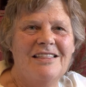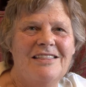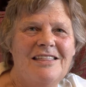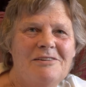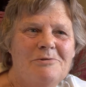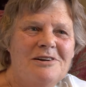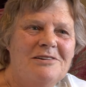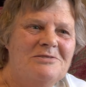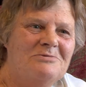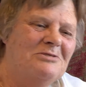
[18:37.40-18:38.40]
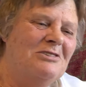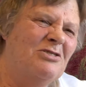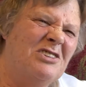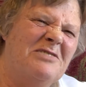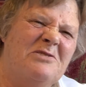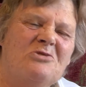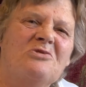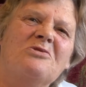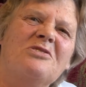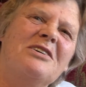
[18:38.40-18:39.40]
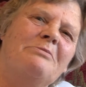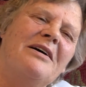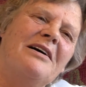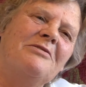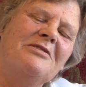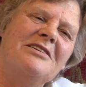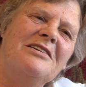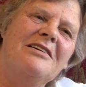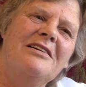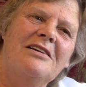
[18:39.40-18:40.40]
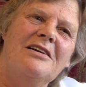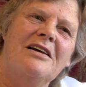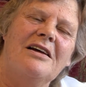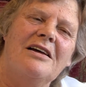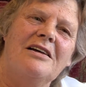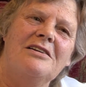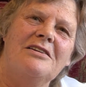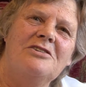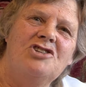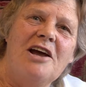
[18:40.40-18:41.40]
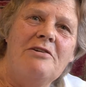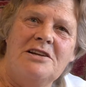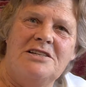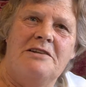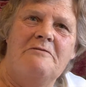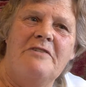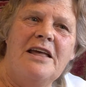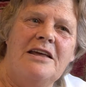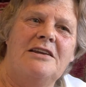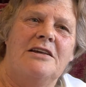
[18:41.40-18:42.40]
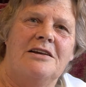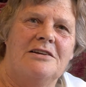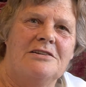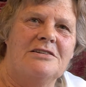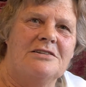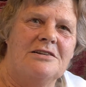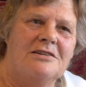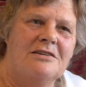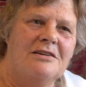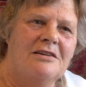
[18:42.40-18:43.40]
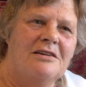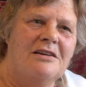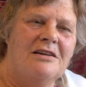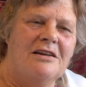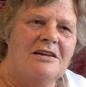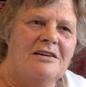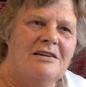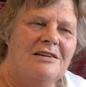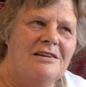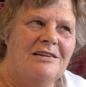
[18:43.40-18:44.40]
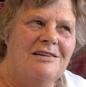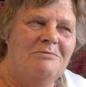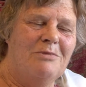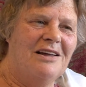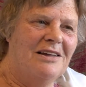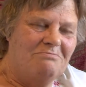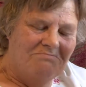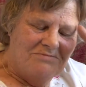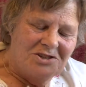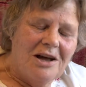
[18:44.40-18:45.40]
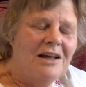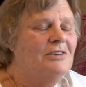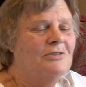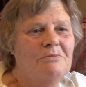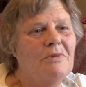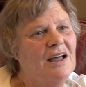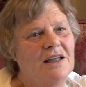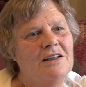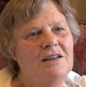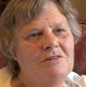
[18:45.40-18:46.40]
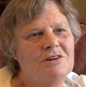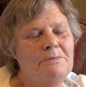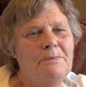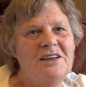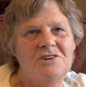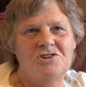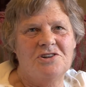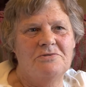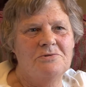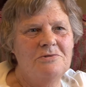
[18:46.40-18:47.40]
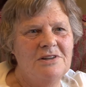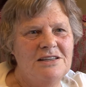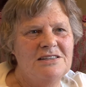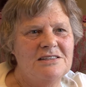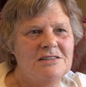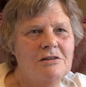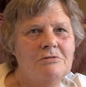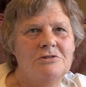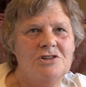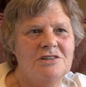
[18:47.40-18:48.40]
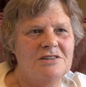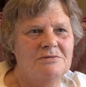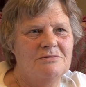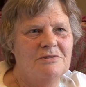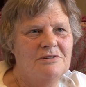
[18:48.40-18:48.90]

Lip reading: there was lots of talk about the Jerrys invading us. And in my childhood mind, I'd got a picture of all these soldiers